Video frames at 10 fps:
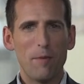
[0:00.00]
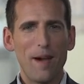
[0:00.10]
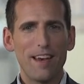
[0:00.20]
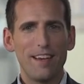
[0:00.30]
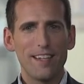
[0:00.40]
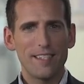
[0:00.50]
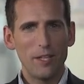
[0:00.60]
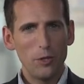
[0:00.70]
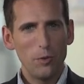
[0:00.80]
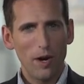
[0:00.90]
reminded us
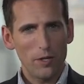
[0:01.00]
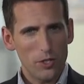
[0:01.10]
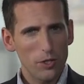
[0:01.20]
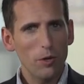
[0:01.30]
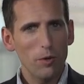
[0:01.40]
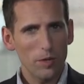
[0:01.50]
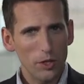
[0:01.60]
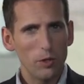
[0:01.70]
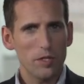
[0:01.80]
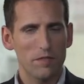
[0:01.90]
that you are so
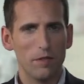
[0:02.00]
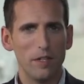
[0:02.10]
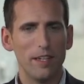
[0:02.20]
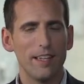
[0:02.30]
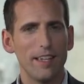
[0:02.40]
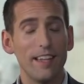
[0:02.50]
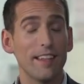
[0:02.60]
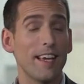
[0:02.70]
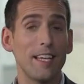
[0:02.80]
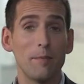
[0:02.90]
useful in the
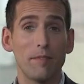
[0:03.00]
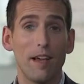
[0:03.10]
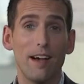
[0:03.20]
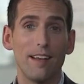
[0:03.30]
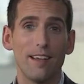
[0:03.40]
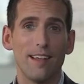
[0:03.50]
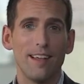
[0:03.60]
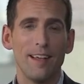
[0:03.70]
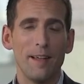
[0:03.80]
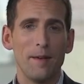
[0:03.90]
kingdom of God.
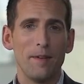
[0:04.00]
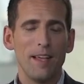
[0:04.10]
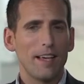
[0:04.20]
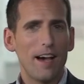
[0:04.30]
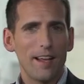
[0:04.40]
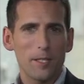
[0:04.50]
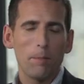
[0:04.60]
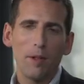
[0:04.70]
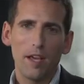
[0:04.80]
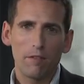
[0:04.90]
God has a
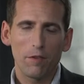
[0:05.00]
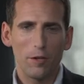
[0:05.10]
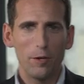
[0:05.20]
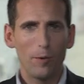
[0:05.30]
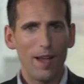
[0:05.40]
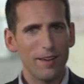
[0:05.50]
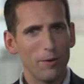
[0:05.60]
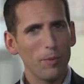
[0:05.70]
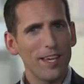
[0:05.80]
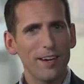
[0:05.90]
plan for you, and
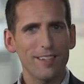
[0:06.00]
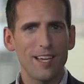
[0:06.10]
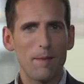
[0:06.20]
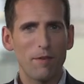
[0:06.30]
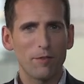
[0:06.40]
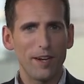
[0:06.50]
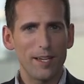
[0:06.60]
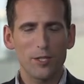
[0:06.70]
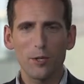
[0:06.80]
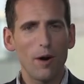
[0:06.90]
we here at Time of
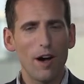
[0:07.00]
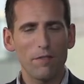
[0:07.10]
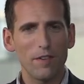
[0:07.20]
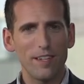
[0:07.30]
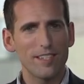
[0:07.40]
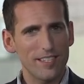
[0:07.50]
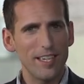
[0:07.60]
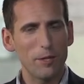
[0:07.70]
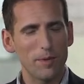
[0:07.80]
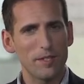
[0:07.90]
Grace so often
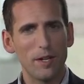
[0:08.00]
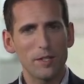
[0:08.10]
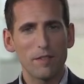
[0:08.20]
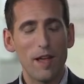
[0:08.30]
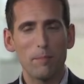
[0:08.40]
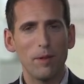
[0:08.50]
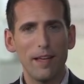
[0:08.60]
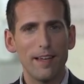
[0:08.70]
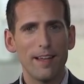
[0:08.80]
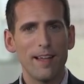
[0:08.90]
see the results of that
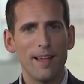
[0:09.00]
plan.